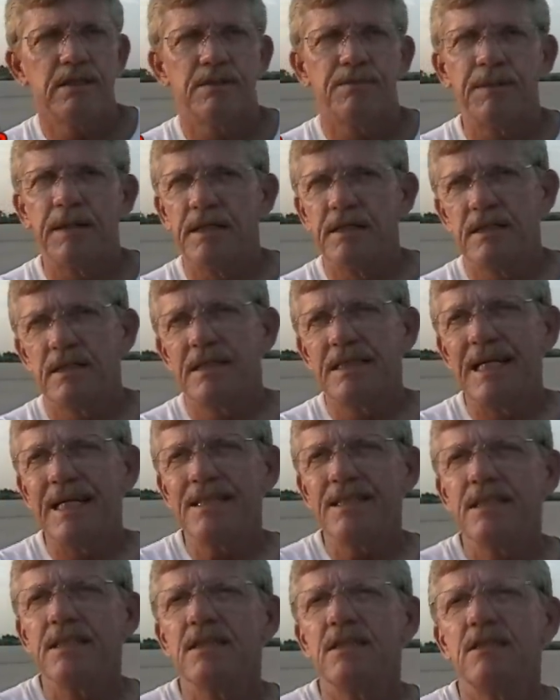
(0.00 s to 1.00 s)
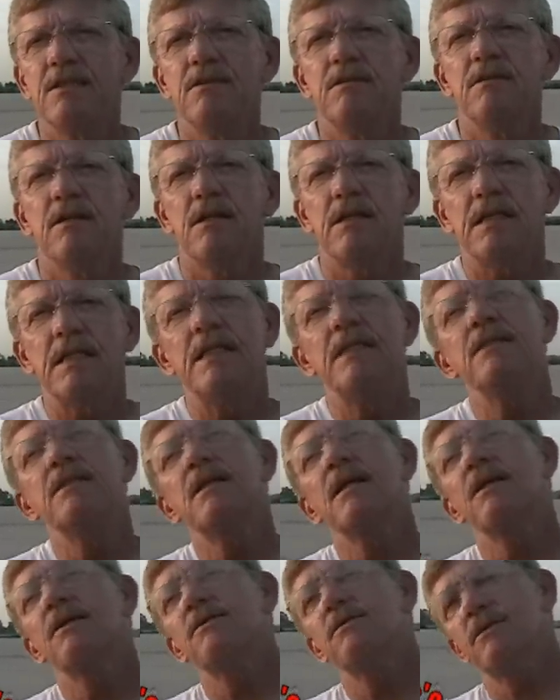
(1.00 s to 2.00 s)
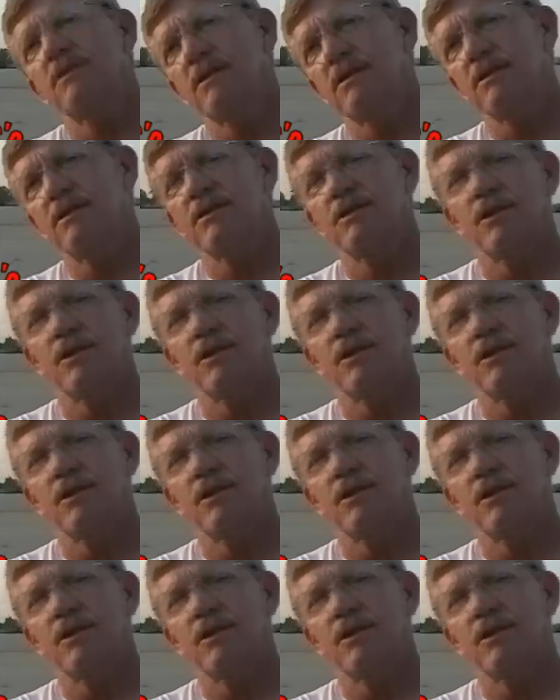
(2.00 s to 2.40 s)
as opposed to test and tune on the East Coast,